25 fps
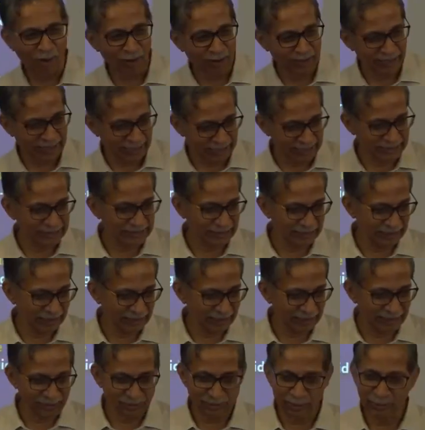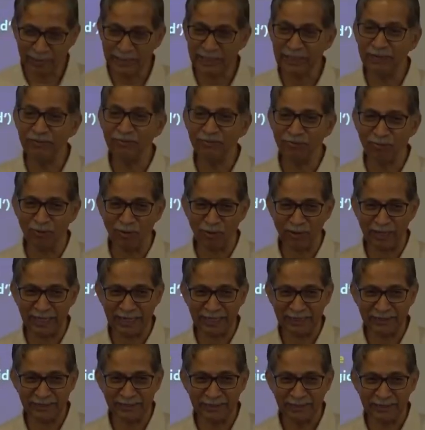odd aesthetically, so we give 4
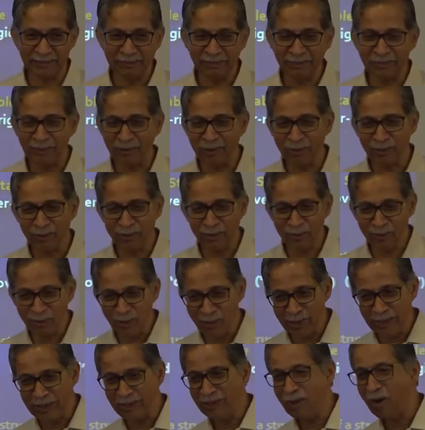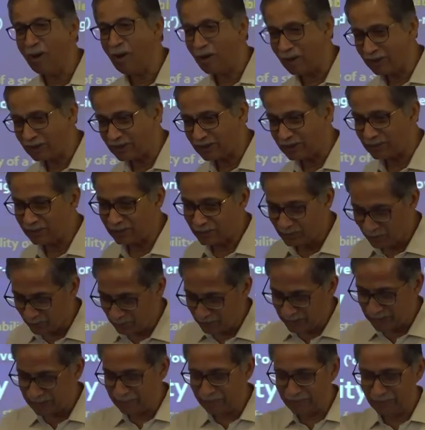legs. Now you know you have to
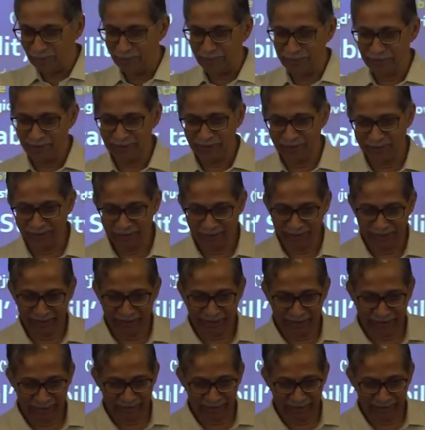get those uh,